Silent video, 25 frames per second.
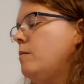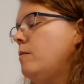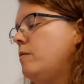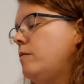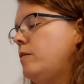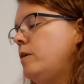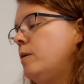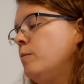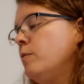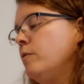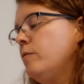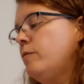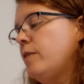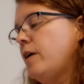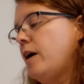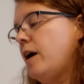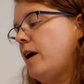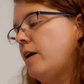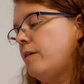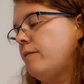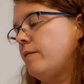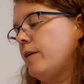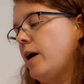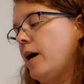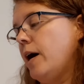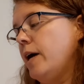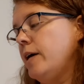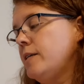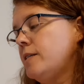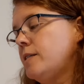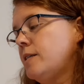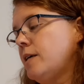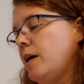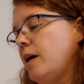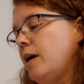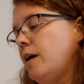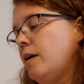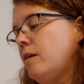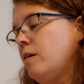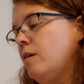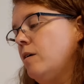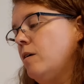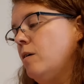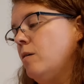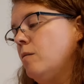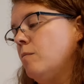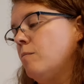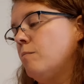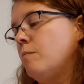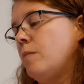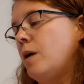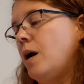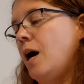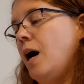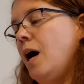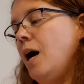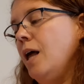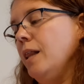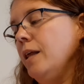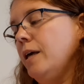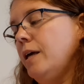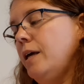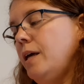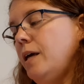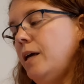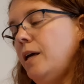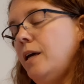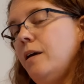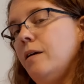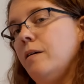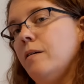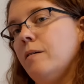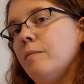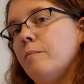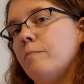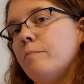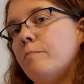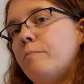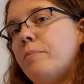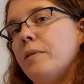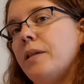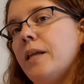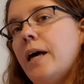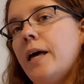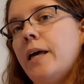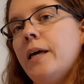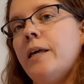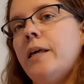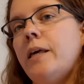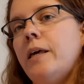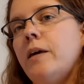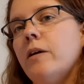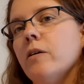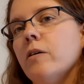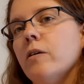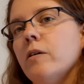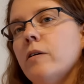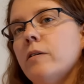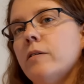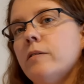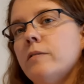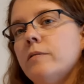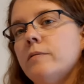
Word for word: Number five, I said, Molly, blank here.